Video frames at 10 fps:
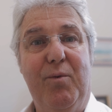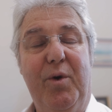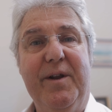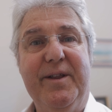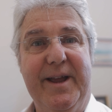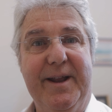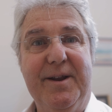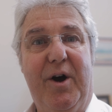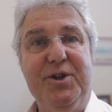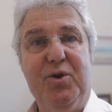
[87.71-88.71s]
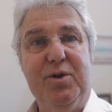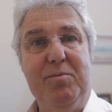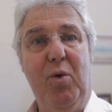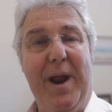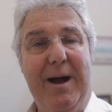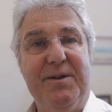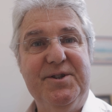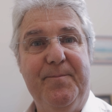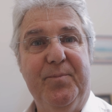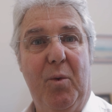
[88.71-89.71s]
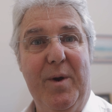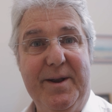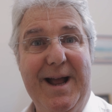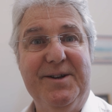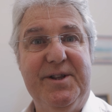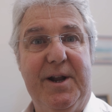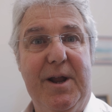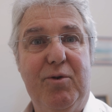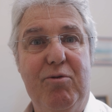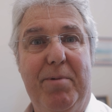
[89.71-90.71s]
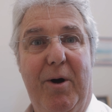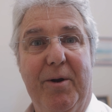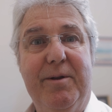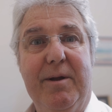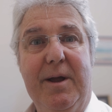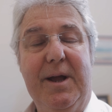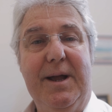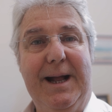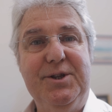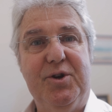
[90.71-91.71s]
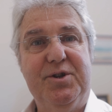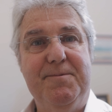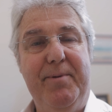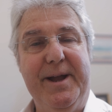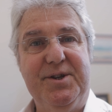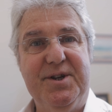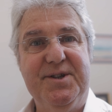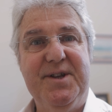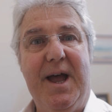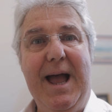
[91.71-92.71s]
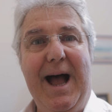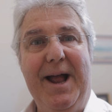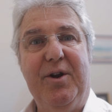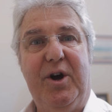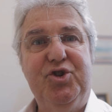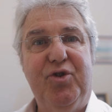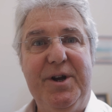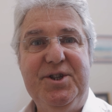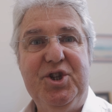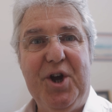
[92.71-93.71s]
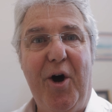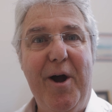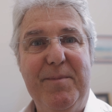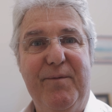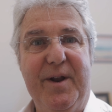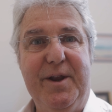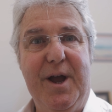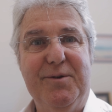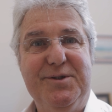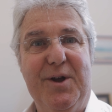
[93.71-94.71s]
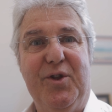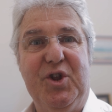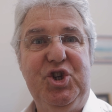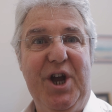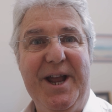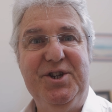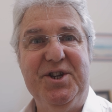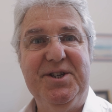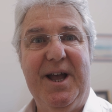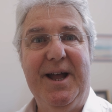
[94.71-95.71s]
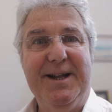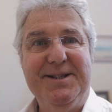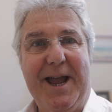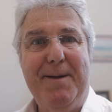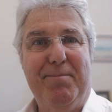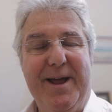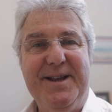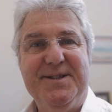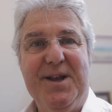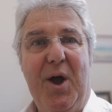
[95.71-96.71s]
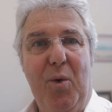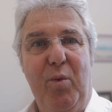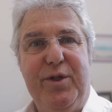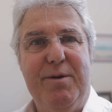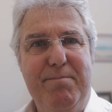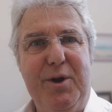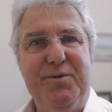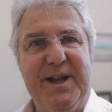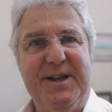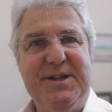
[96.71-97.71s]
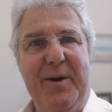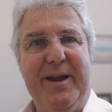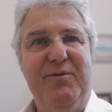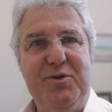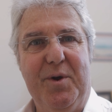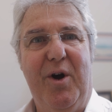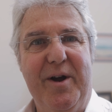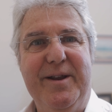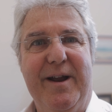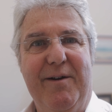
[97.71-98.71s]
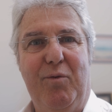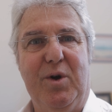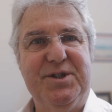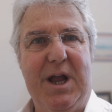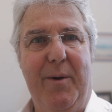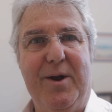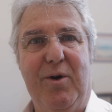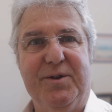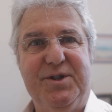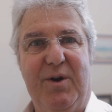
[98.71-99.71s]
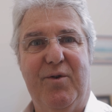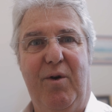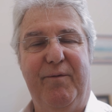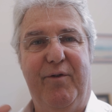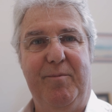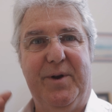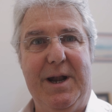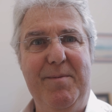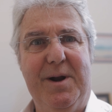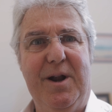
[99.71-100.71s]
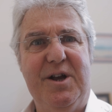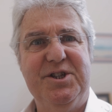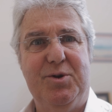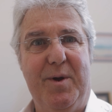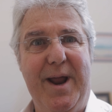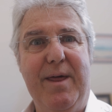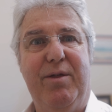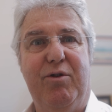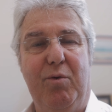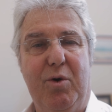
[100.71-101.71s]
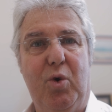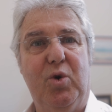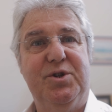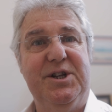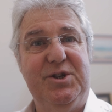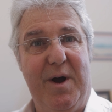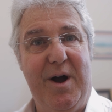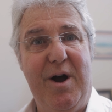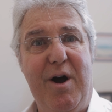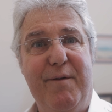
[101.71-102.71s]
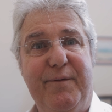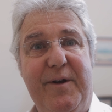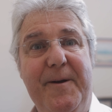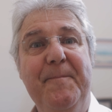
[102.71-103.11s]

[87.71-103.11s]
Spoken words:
what I did, I took them all out, went down to the local pond and took some pictures, and I tried to time the video so that the changes take place with the music, so it gives you an idea of what's going on. So I've gone from Glimmerglass to an eighth to a quarter to a half,